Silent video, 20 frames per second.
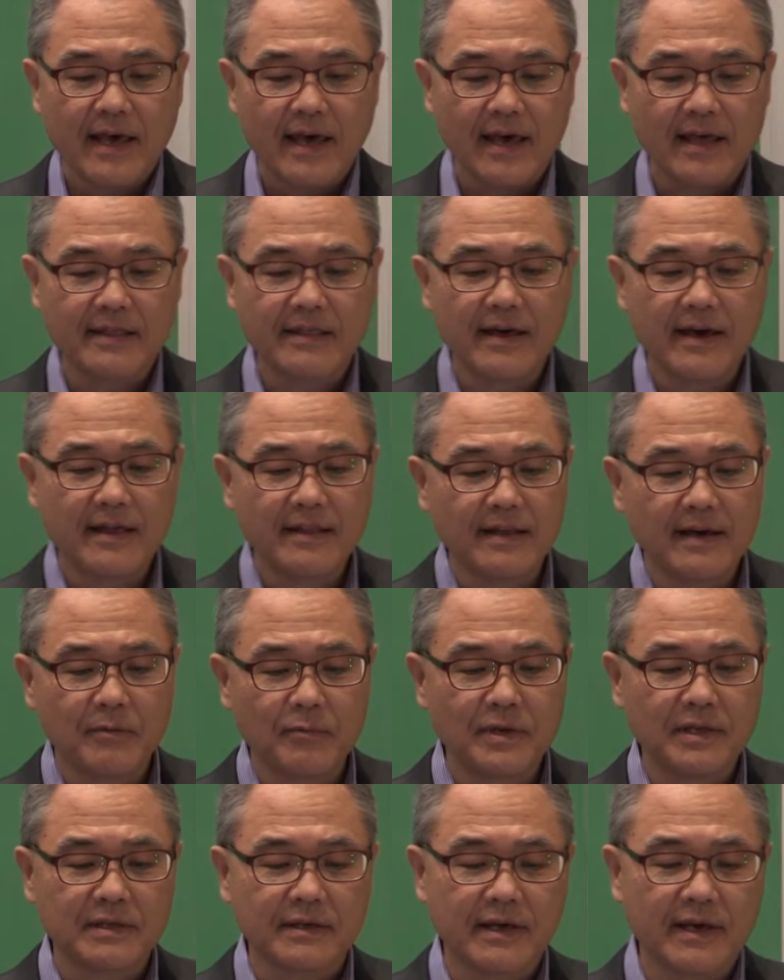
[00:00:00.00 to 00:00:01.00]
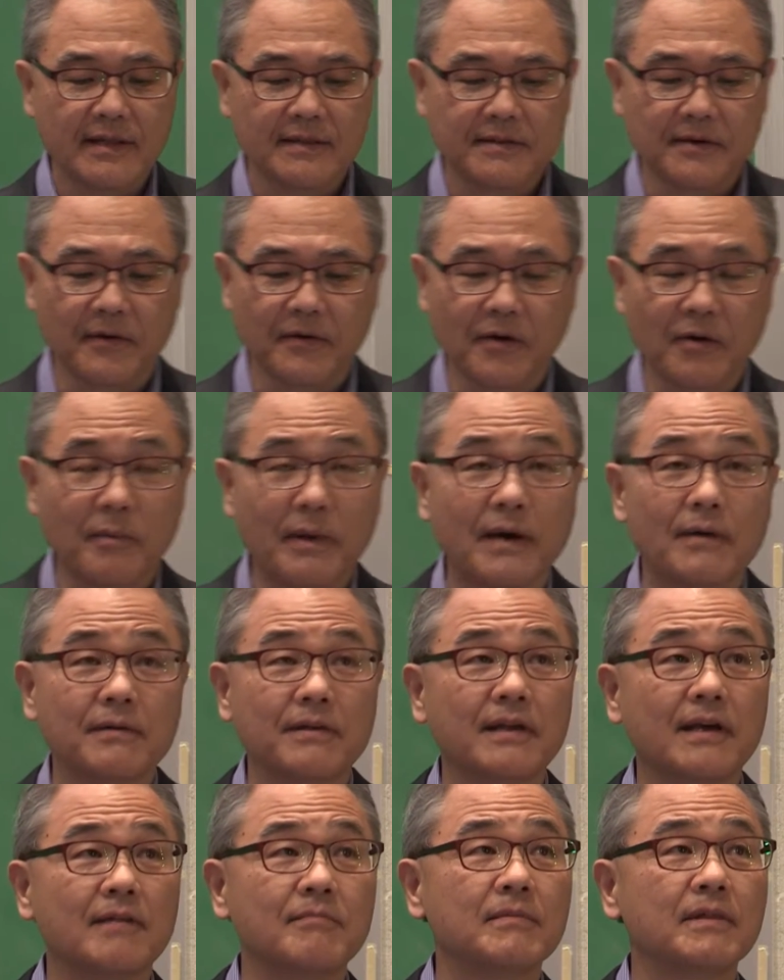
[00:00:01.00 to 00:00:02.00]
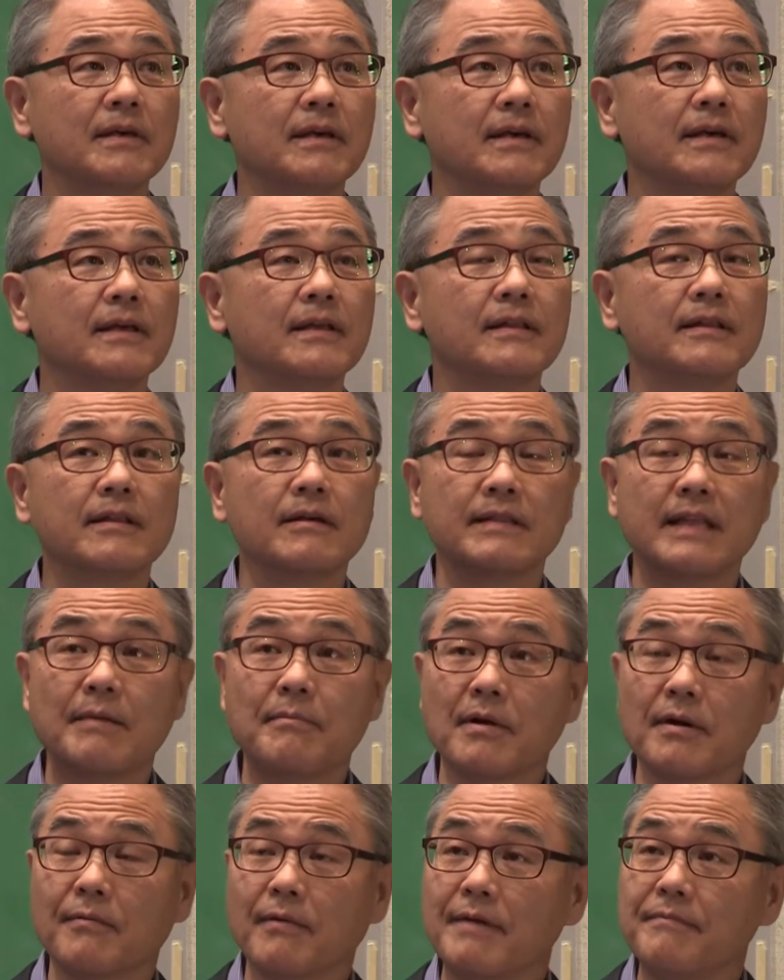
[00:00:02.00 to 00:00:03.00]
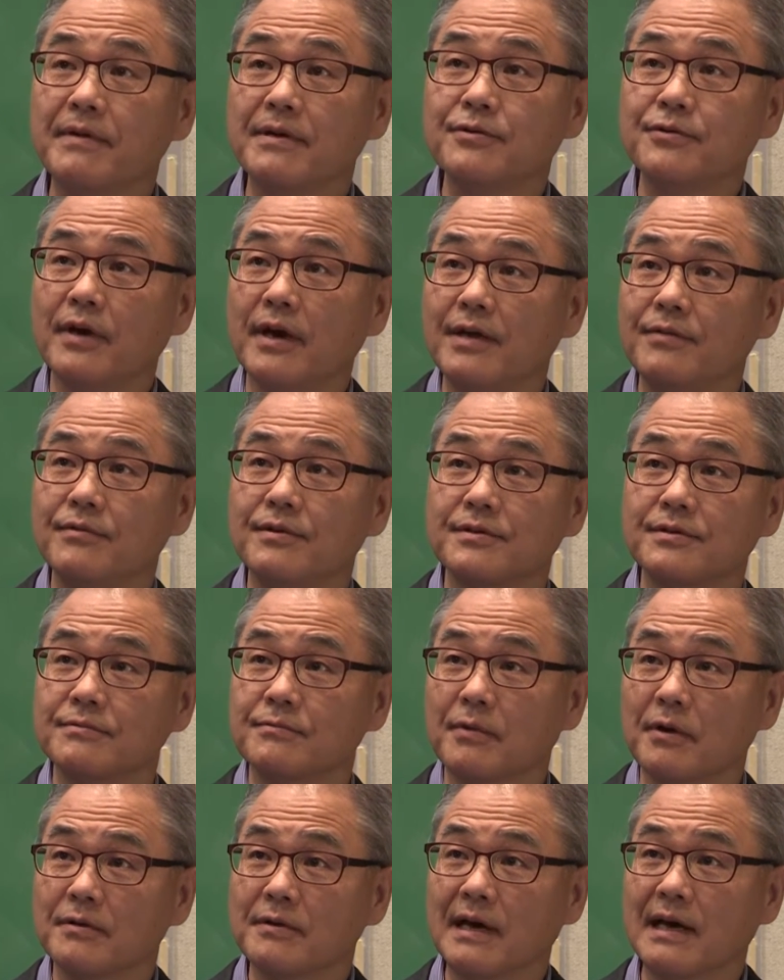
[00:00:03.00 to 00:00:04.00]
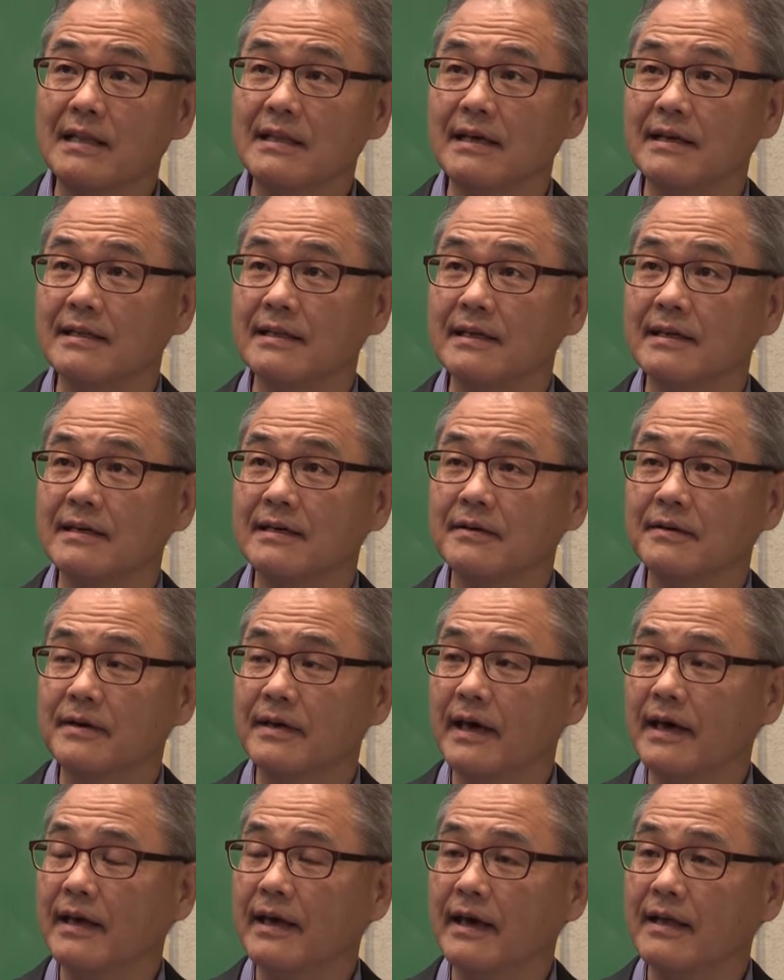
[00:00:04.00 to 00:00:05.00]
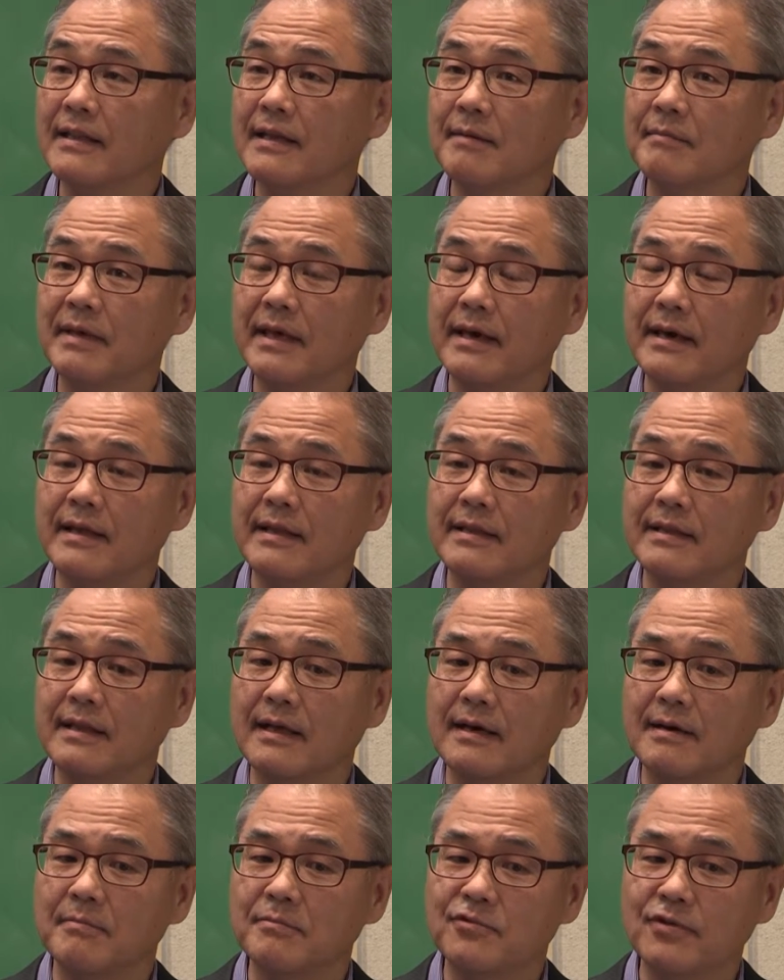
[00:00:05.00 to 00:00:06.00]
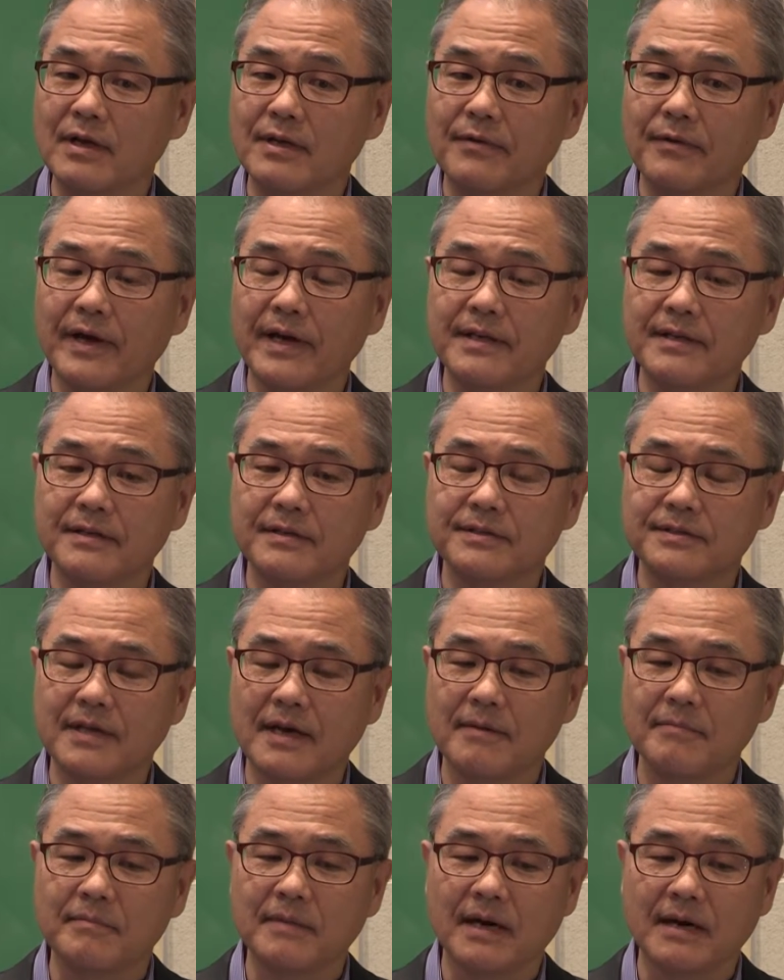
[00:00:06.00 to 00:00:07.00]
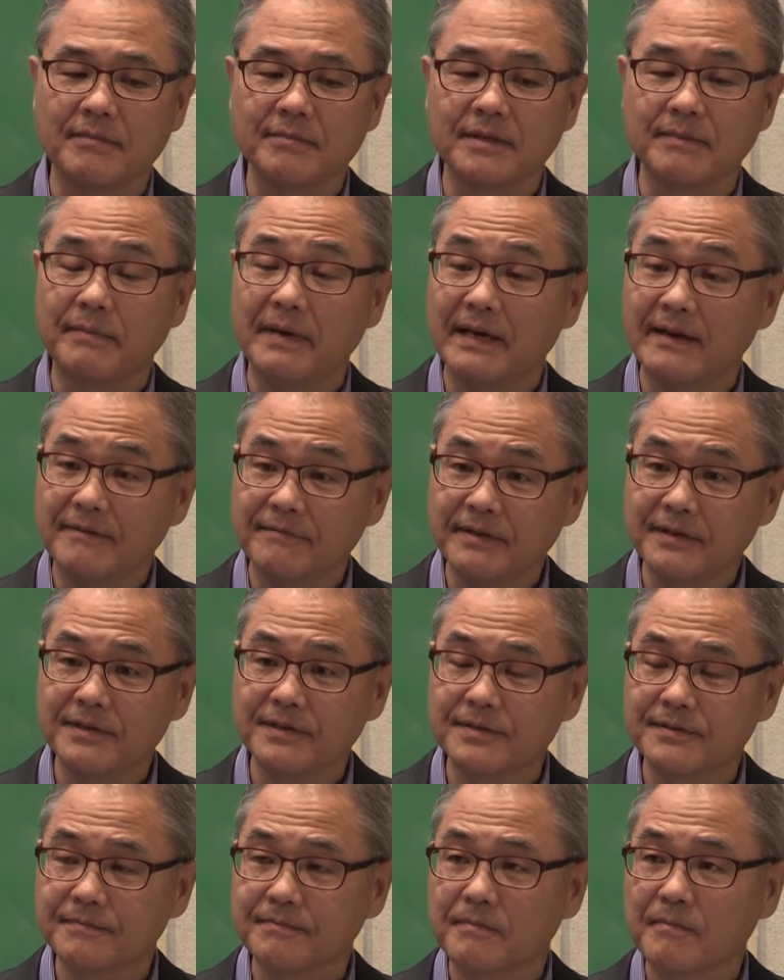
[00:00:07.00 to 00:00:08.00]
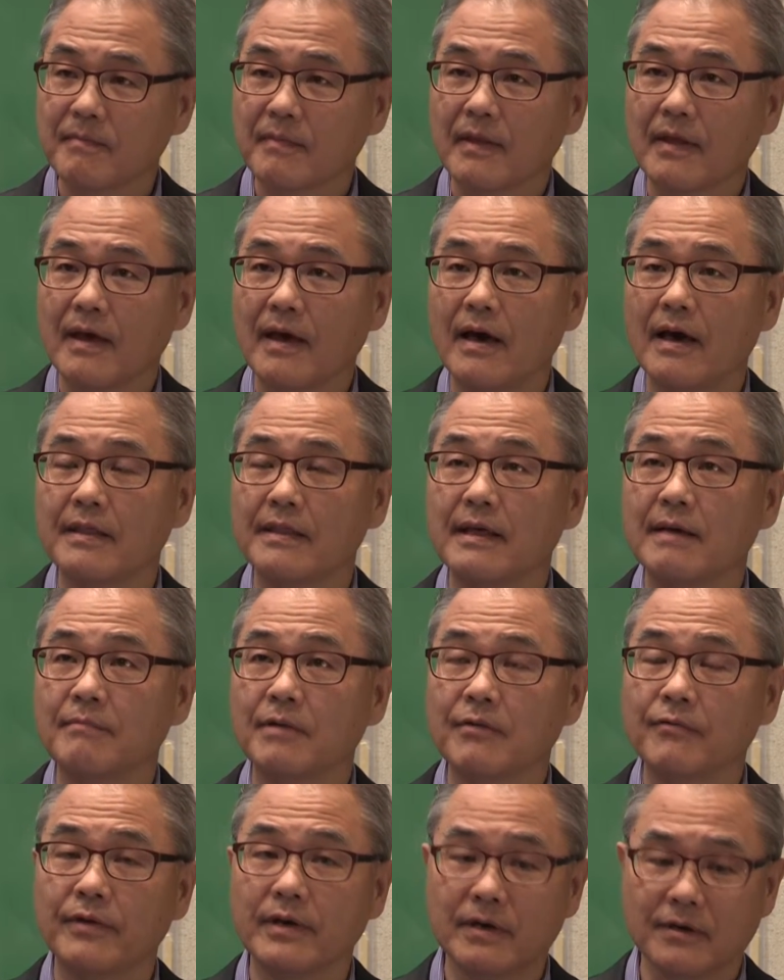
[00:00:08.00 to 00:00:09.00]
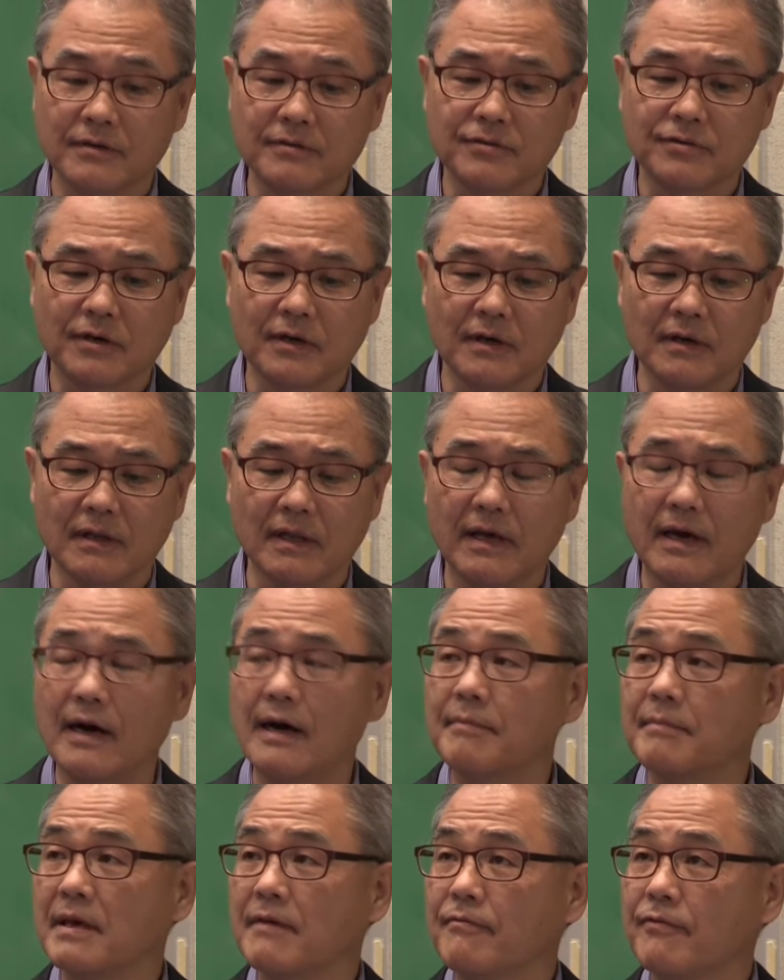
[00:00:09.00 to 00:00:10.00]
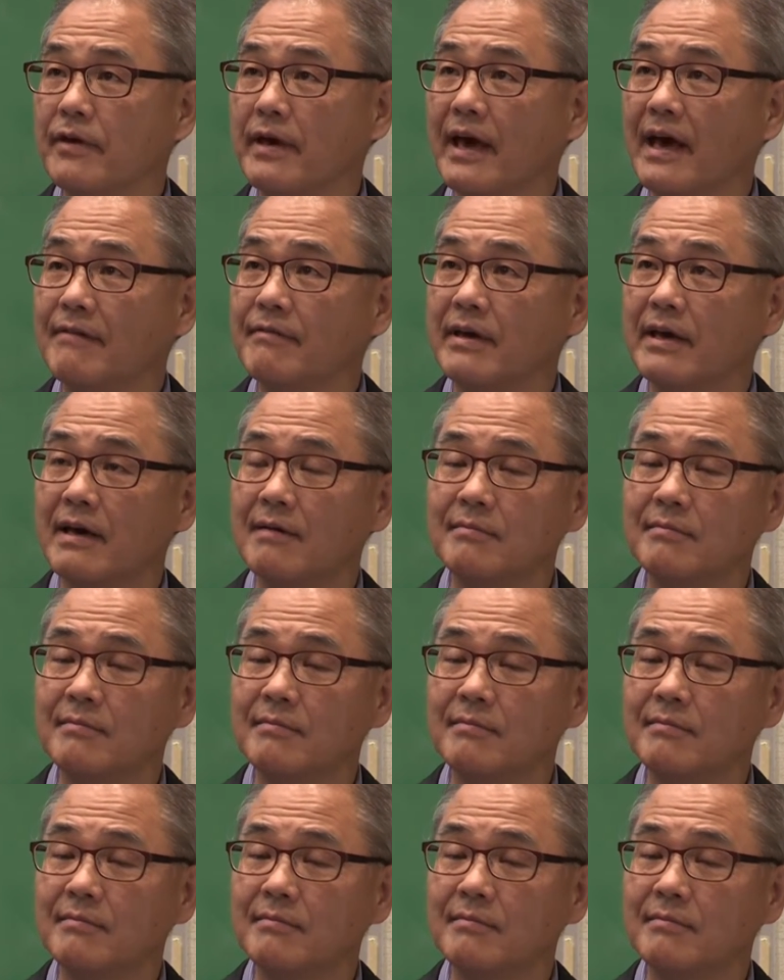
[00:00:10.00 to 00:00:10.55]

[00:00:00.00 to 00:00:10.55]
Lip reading: and then we can talk about the demographic changes in Rhode Island, okay, and can generate some the benefits, and if we control, if we have